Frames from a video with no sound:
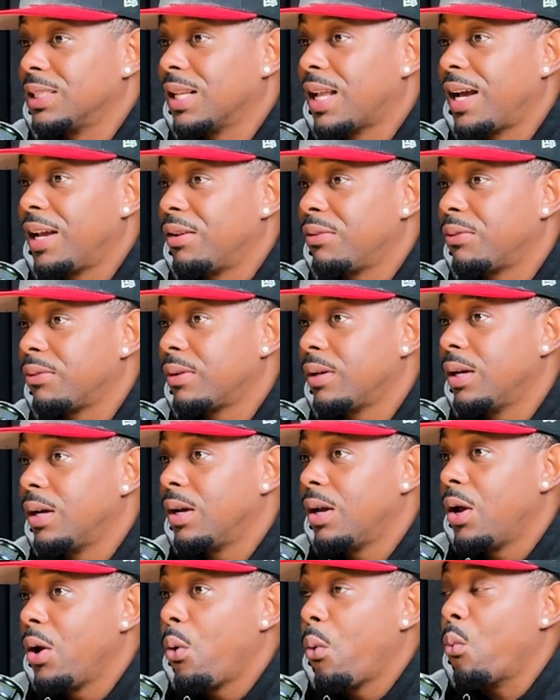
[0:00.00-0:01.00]
life
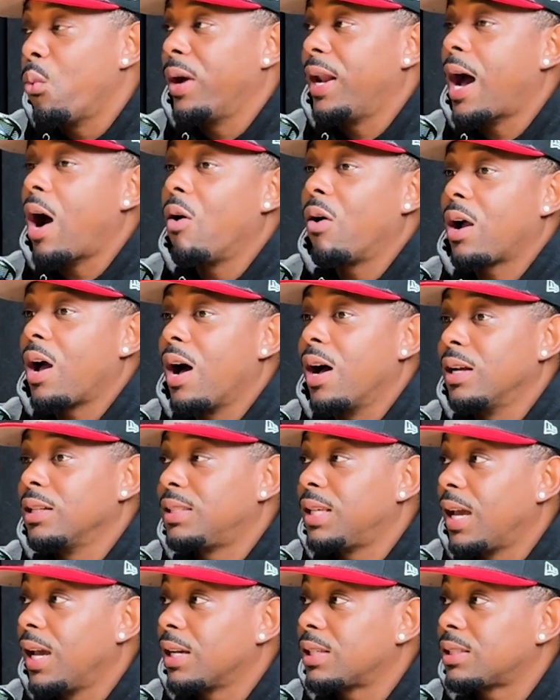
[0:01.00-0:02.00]
without
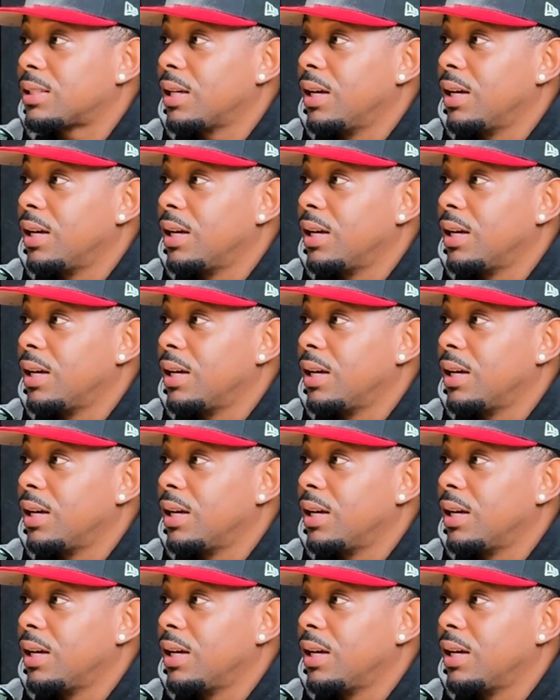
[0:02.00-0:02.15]
context.